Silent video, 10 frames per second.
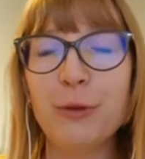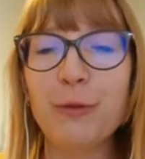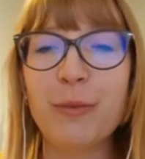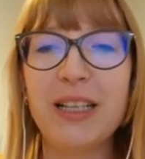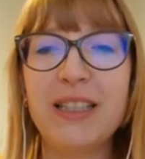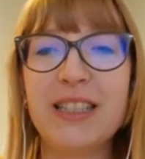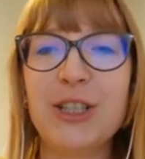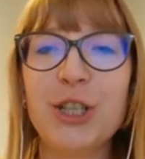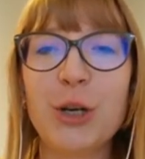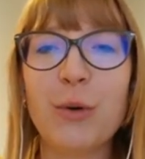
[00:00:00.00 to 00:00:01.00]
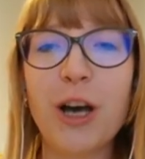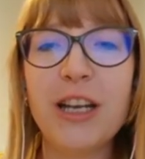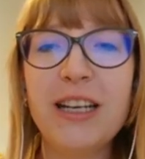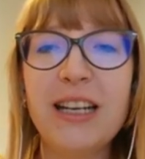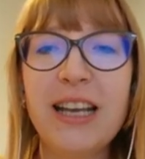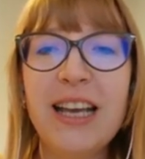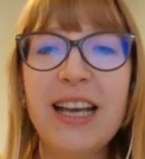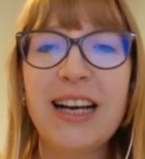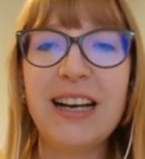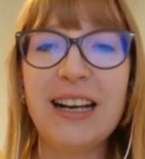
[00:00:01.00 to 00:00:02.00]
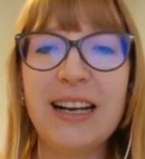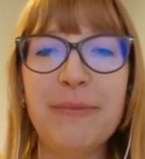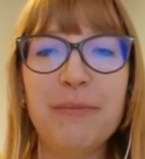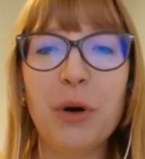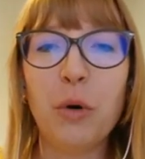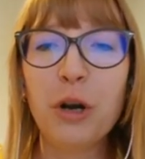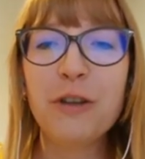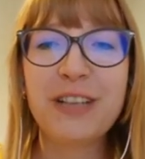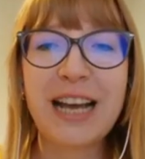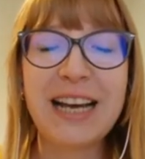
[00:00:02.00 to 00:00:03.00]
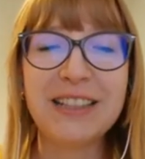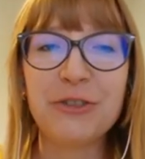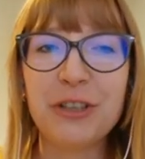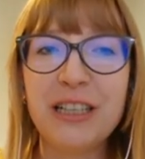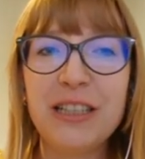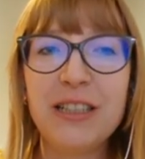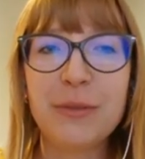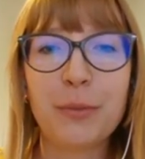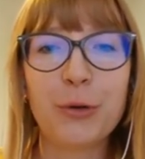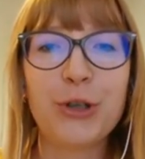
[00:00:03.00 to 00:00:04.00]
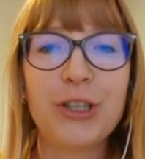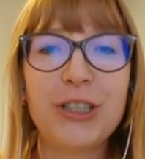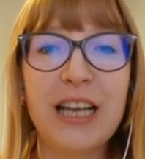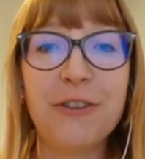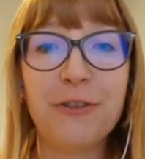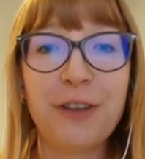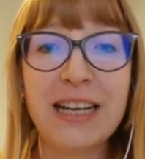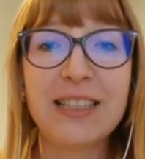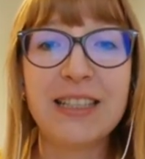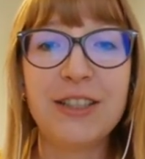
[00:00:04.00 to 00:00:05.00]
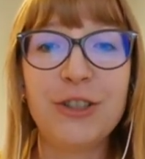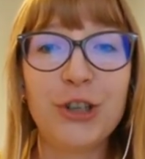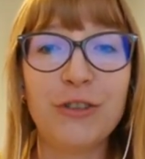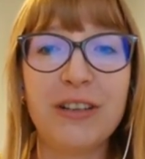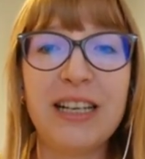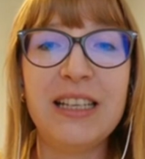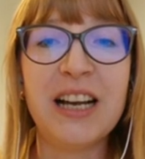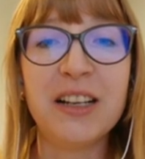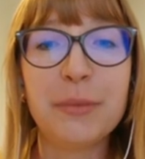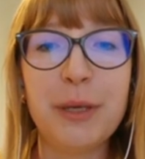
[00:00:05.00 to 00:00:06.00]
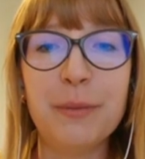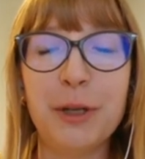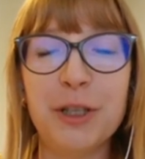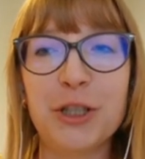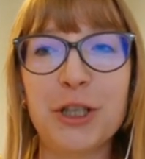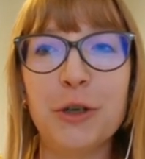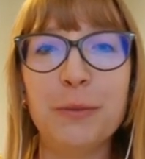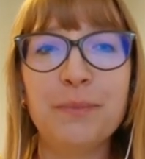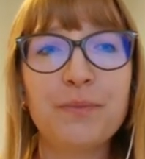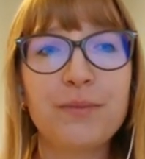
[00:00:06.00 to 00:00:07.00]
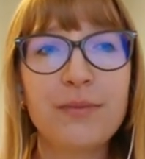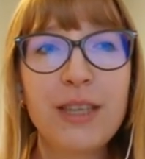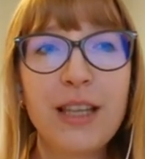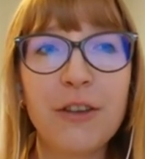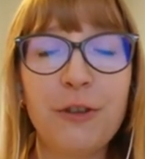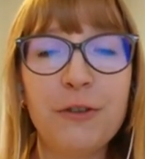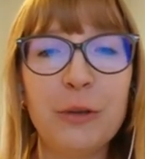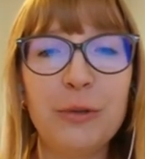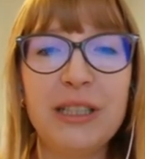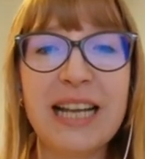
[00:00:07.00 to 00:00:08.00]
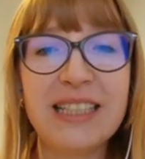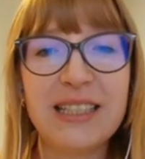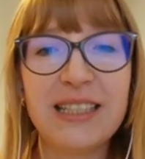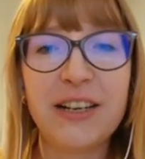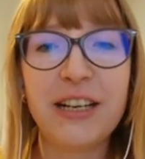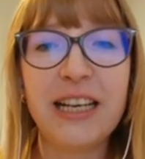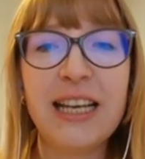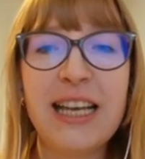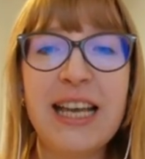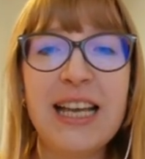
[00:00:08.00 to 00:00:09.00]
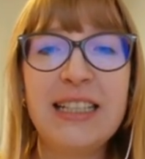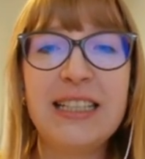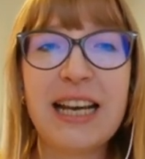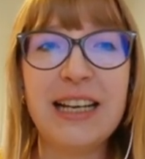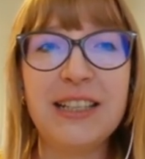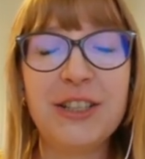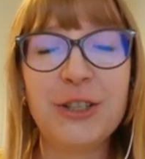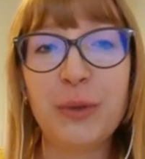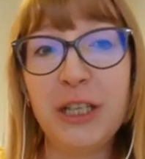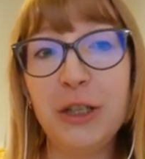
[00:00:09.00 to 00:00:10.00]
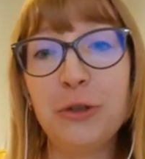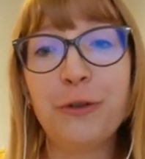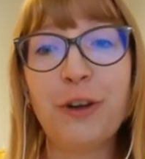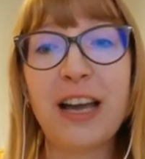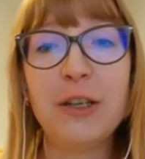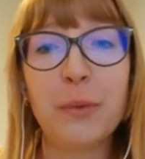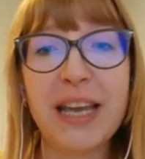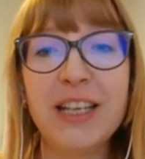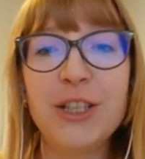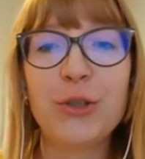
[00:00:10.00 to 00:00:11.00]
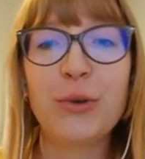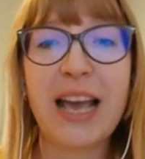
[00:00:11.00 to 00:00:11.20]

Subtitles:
movements, and so on, all of that really disproportionately affected children and young people. So we found it necessary that we need to find ways to